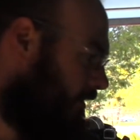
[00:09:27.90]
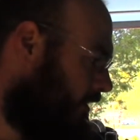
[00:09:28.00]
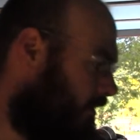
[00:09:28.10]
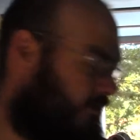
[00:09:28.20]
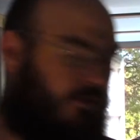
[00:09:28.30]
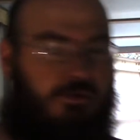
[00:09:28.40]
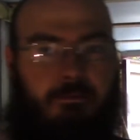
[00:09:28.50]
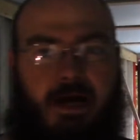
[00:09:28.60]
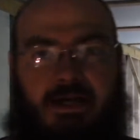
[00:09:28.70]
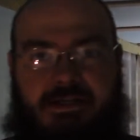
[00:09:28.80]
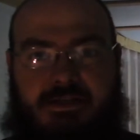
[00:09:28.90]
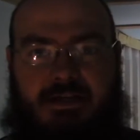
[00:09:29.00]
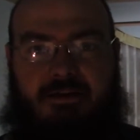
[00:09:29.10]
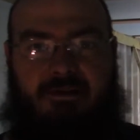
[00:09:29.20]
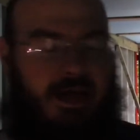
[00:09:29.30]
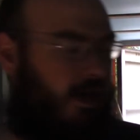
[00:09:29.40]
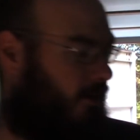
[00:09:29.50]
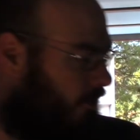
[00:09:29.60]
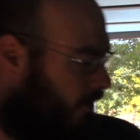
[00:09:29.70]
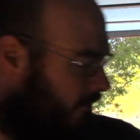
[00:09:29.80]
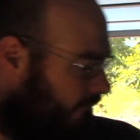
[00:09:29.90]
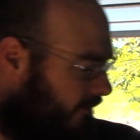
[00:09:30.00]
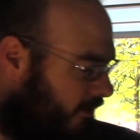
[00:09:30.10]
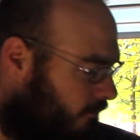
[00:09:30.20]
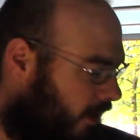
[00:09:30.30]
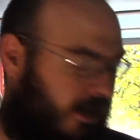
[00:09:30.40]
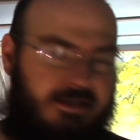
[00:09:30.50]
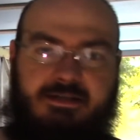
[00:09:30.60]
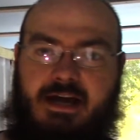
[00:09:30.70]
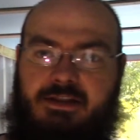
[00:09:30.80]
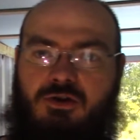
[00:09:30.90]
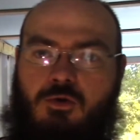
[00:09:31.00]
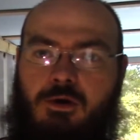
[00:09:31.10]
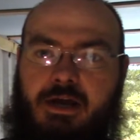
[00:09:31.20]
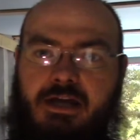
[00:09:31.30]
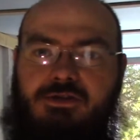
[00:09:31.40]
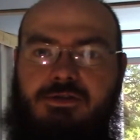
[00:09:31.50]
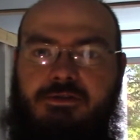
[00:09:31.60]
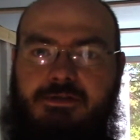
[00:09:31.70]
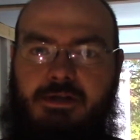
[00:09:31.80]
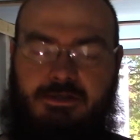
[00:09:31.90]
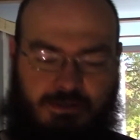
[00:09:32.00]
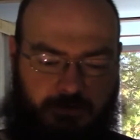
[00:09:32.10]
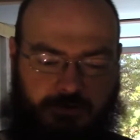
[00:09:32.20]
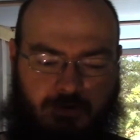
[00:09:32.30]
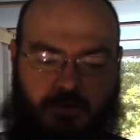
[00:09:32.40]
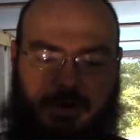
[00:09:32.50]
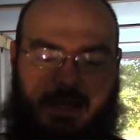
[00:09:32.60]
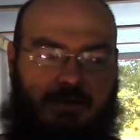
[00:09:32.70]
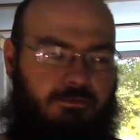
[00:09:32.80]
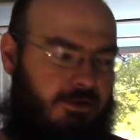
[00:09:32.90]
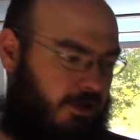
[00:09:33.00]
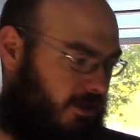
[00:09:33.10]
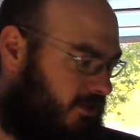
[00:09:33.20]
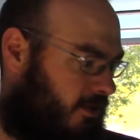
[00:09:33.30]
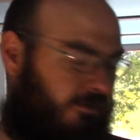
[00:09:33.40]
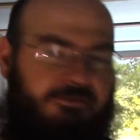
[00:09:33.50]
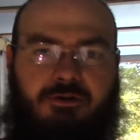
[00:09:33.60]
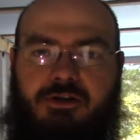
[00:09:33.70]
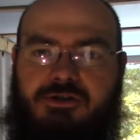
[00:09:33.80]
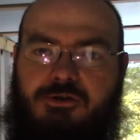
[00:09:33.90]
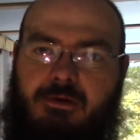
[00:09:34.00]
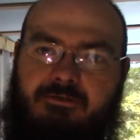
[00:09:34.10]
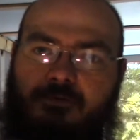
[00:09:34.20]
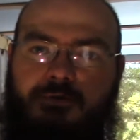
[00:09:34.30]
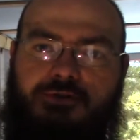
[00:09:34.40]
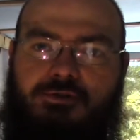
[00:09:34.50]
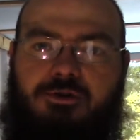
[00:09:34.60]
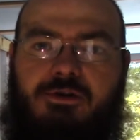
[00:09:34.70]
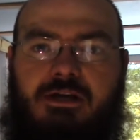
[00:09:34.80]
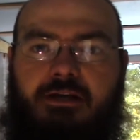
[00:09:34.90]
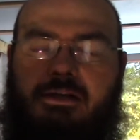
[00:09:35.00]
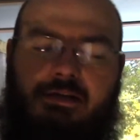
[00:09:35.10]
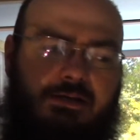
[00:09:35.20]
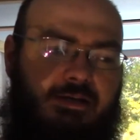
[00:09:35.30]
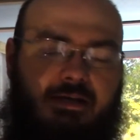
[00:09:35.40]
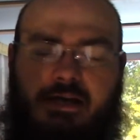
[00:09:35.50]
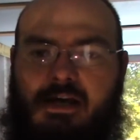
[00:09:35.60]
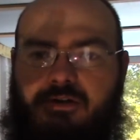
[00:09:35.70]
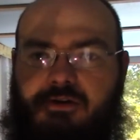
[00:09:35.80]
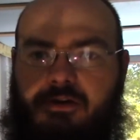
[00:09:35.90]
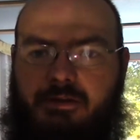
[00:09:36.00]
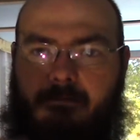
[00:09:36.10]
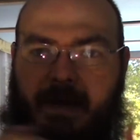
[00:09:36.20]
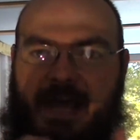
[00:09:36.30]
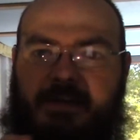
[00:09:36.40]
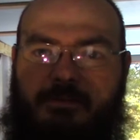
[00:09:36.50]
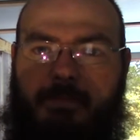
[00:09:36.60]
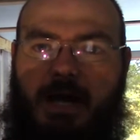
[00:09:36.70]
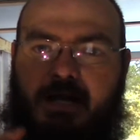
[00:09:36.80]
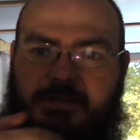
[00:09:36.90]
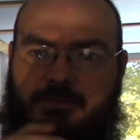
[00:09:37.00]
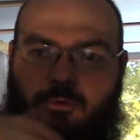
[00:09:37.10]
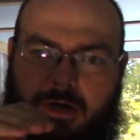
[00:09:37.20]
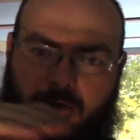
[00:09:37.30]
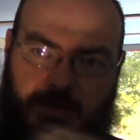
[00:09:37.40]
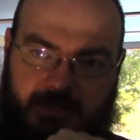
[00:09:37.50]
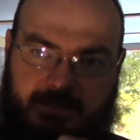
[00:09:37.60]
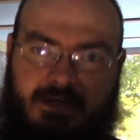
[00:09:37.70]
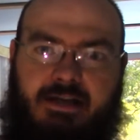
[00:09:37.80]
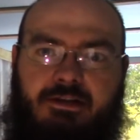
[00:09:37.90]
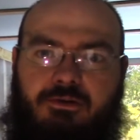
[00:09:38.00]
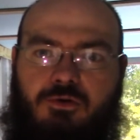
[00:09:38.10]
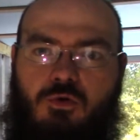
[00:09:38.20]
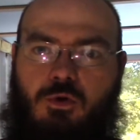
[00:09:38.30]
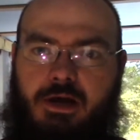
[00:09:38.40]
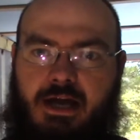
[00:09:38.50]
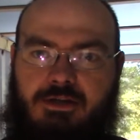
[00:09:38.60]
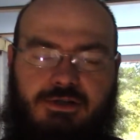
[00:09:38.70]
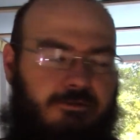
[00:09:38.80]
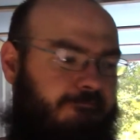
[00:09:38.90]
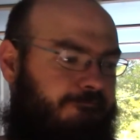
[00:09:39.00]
So the boxes I've got are going to fit right inside the corrugations. So they're going to sit on the front of the 2x4 screwed in, and the back of the box will go inside the little corrugation.